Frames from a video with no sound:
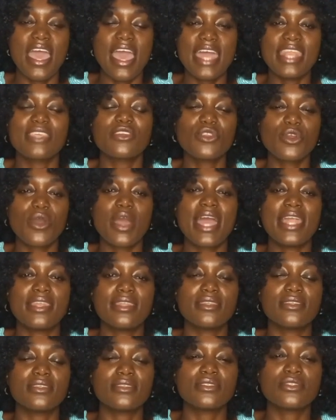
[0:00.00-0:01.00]
and you know
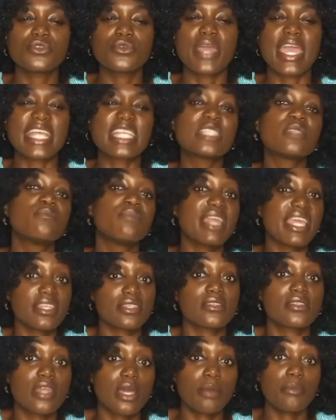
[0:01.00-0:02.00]
and to explain
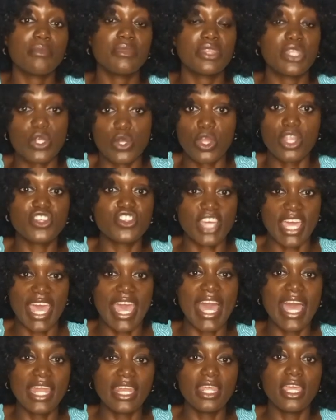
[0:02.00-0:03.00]
to them the knowledge i
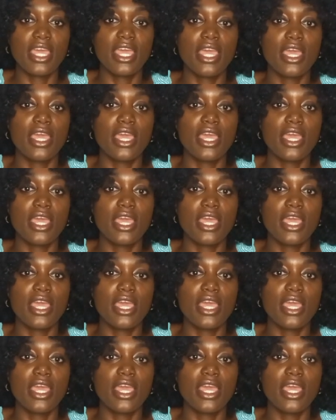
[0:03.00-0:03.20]
had